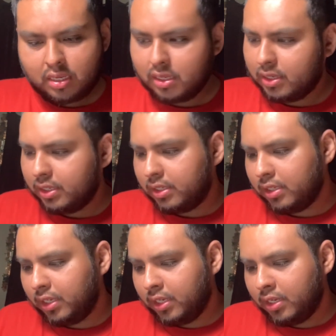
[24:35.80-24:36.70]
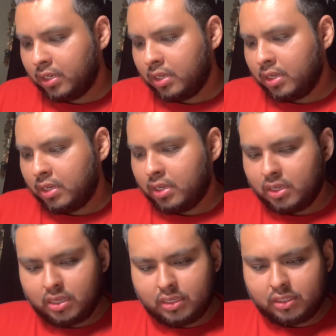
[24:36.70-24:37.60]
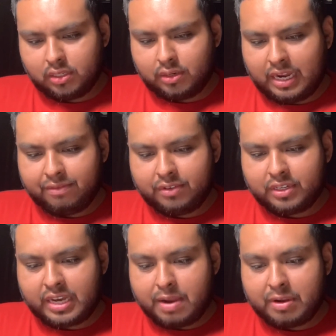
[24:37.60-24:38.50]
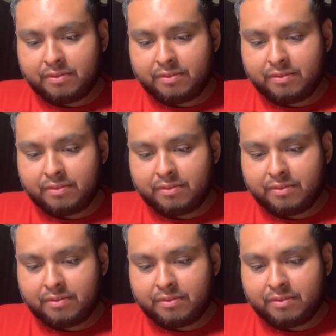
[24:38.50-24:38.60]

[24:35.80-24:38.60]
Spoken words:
let's see. So after time